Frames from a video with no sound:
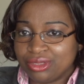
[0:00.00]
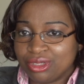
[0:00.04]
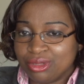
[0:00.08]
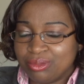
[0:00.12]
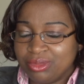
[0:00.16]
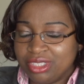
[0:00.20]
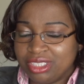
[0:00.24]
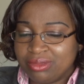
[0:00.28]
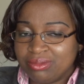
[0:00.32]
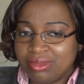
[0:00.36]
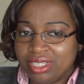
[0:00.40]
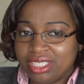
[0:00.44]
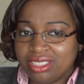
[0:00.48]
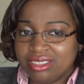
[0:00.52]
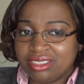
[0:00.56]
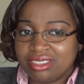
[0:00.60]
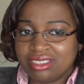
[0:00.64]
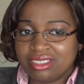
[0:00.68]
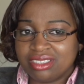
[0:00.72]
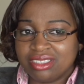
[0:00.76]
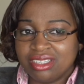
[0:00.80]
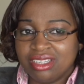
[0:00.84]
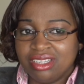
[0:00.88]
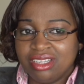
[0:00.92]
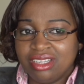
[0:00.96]

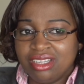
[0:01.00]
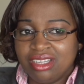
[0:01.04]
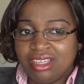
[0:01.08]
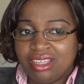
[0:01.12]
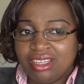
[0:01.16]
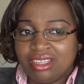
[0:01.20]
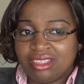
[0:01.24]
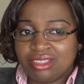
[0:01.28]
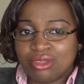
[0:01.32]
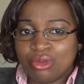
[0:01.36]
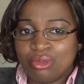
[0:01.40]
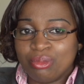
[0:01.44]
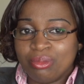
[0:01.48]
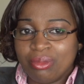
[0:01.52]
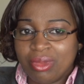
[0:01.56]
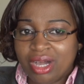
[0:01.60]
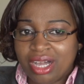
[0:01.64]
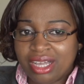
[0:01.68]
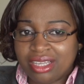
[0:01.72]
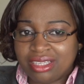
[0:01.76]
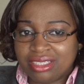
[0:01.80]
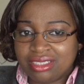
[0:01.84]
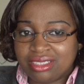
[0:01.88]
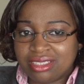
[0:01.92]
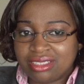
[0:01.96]
commitments. So
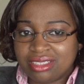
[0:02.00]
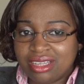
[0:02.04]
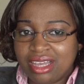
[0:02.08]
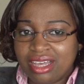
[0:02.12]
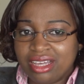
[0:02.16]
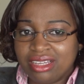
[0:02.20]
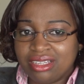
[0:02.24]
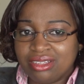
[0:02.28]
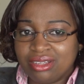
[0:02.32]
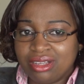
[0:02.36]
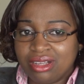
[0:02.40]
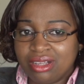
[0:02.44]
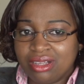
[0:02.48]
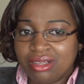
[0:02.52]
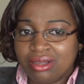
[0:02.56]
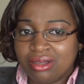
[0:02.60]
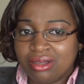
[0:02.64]
my style